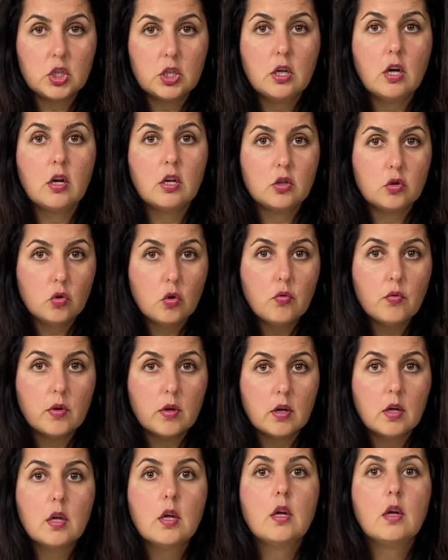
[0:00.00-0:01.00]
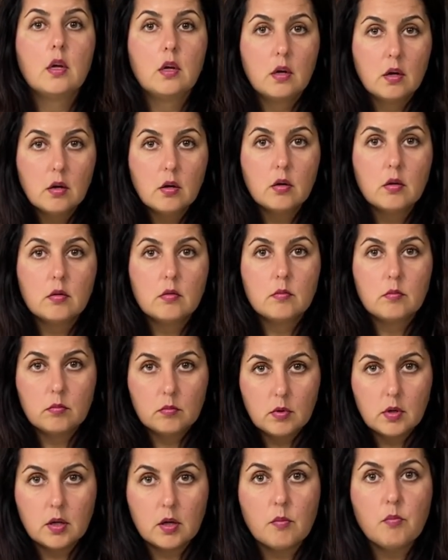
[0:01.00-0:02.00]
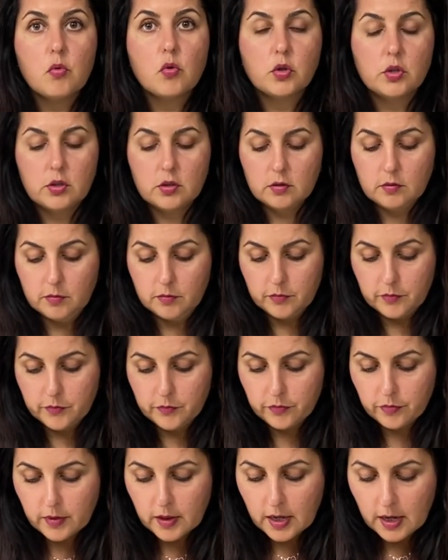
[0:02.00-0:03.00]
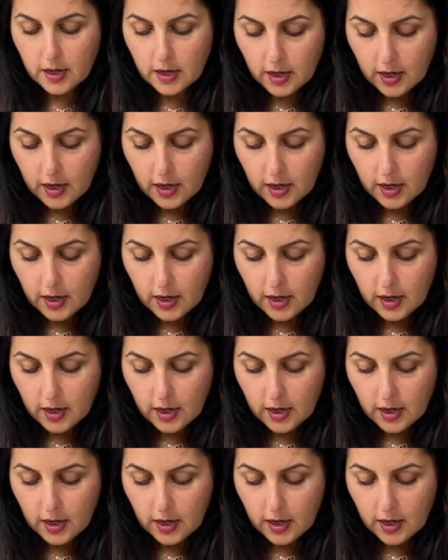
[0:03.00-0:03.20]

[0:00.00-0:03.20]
And if it shows a green light, that means that it's ready to work.